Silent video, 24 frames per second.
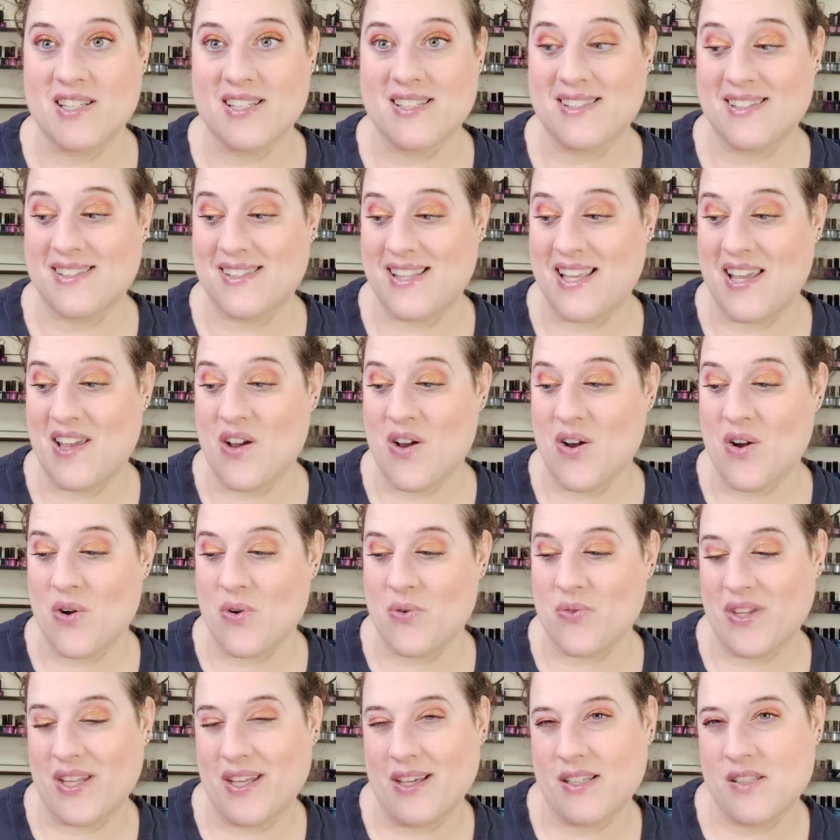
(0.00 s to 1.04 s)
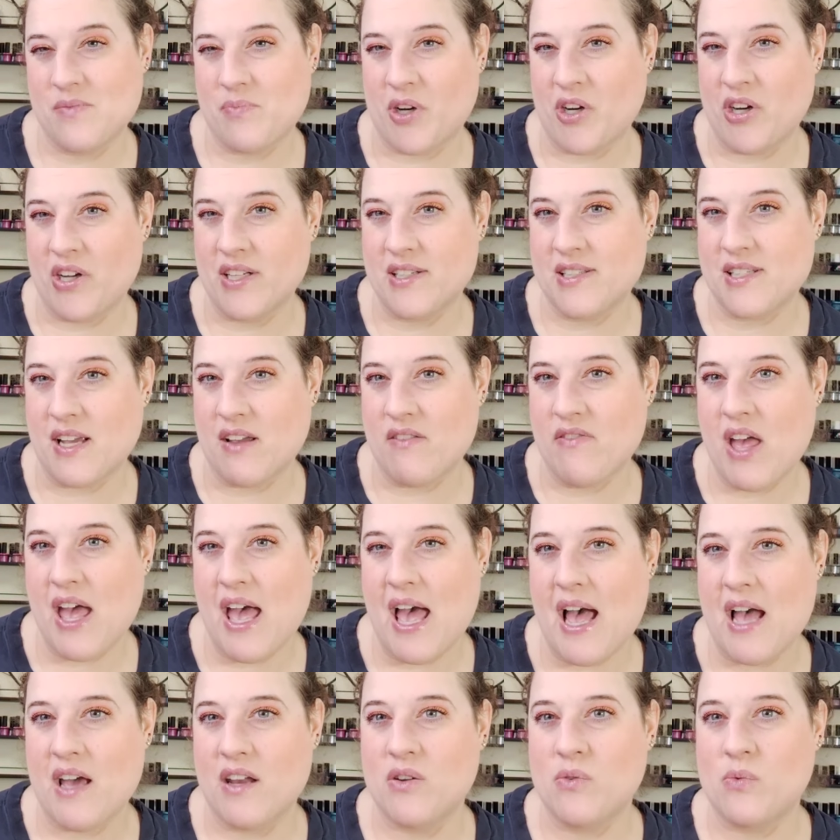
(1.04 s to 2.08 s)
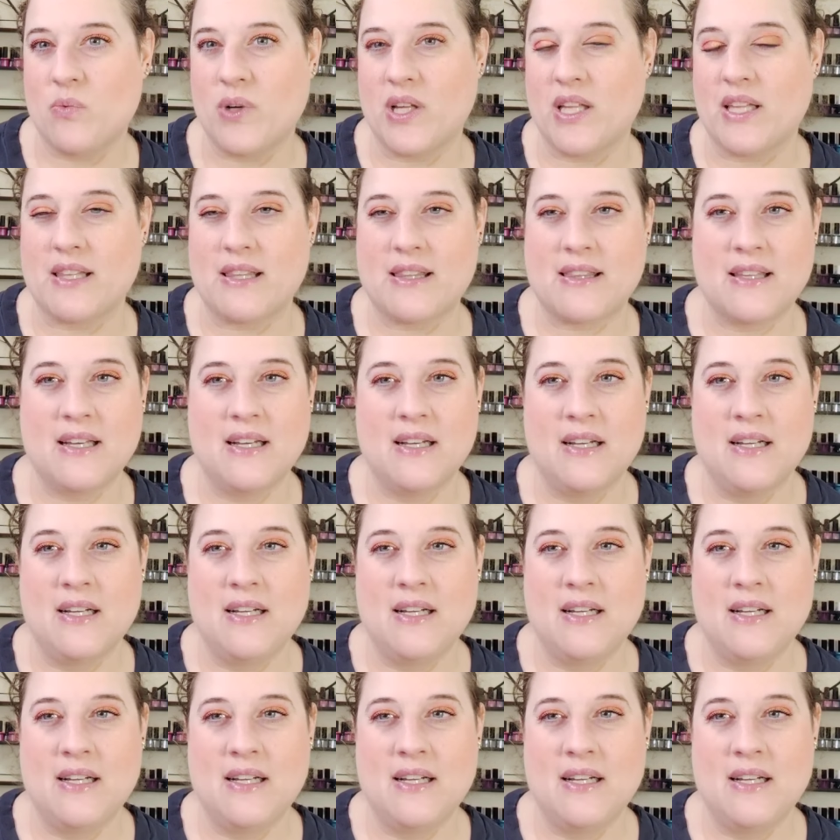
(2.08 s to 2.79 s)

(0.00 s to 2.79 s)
This is the only experience I've had with